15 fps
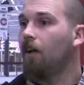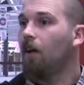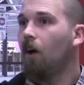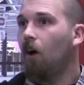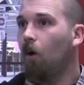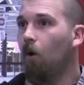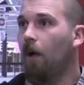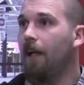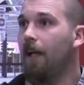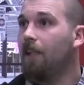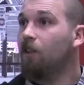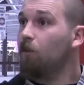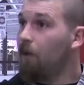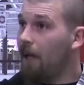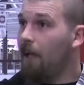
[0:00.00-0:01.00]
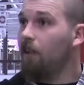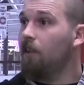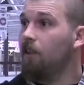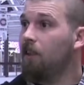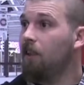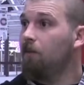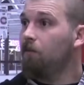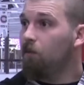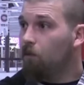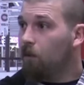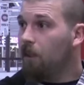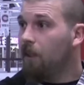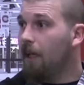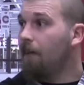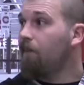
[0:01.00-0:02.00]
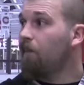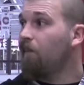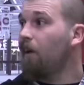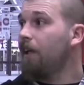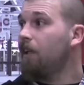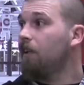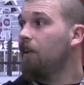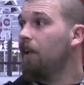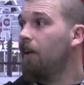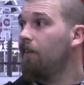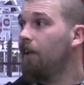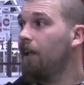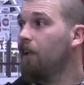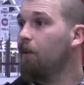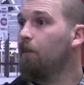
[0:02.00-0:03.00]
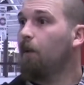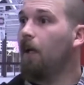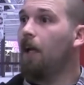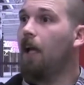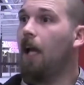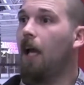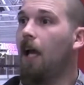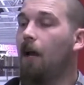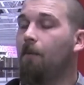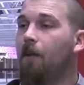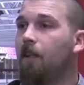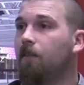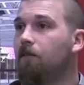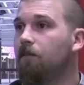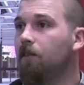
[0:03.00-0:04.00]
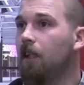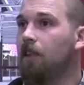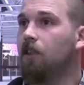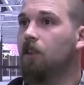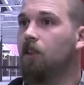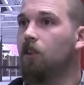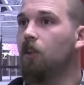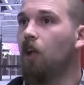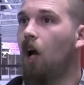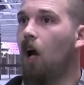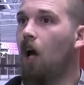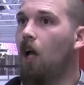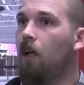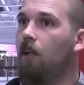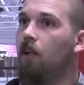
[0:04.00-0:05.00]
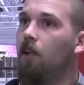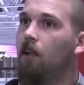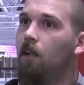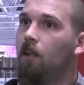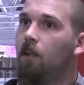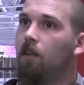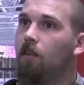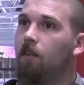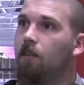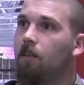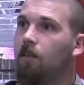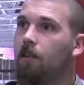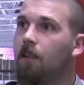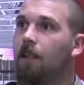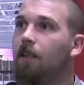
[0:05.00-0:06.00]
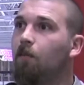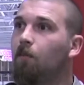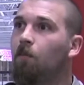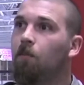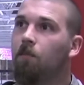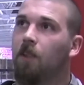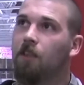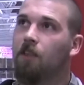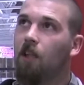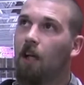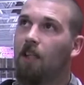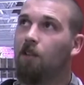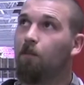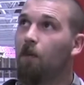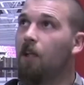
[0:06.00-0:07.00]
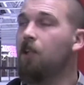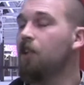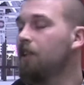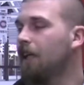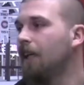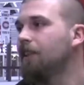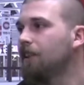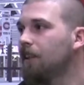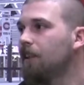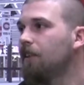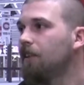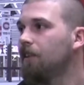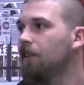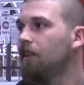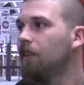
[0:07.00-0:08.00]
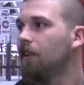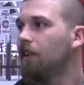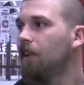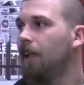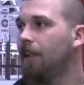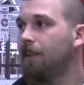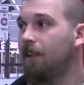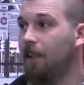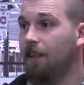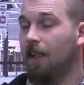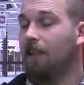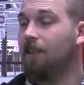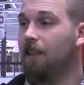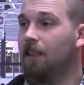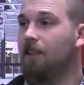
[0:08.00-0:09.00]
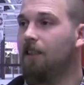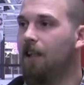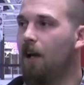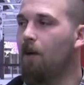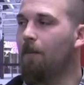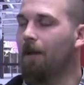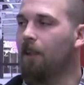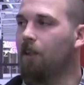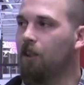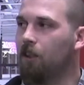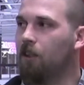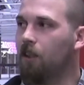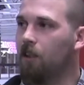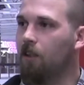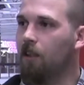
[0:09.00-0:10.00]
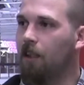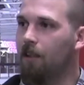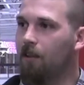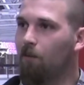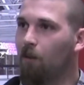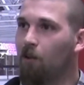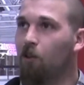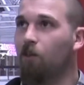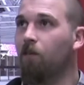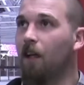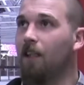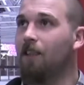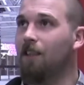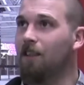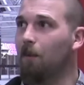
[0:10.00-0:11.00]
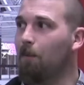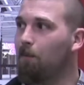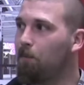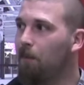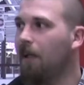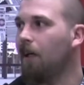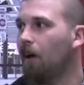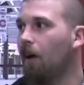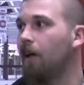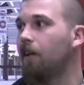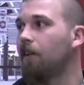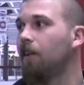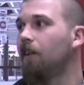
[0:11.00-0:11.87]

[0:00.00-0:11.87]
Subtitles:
ONS, we had a good team. We gave a fight and everything, but I mean, it's not. There's not as much intensity. The intensity's there, but it's just Montreal's finest. It's a bit higher.